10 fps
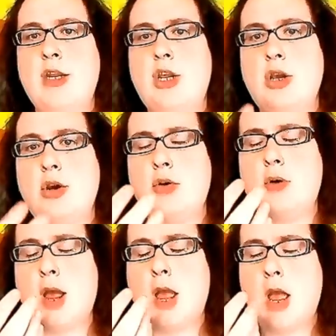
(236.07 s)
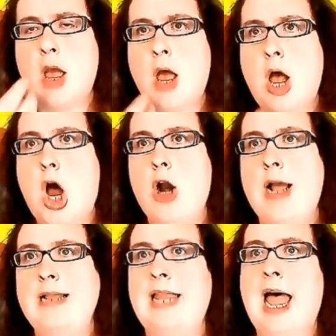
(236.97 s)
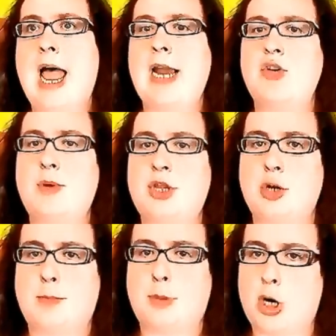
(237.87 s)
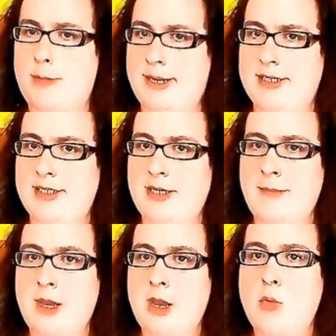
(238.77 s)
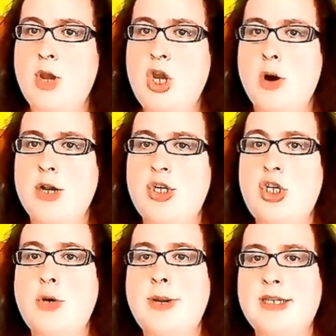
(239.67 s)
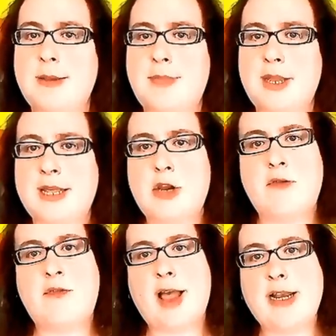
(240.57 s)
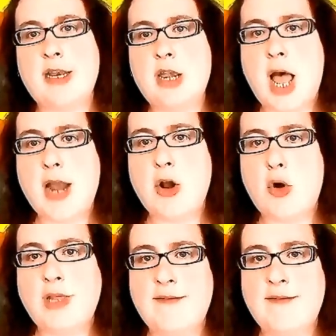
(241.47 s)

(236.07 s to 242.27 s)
you are aligned with your purpose. When you are doing something that you find not only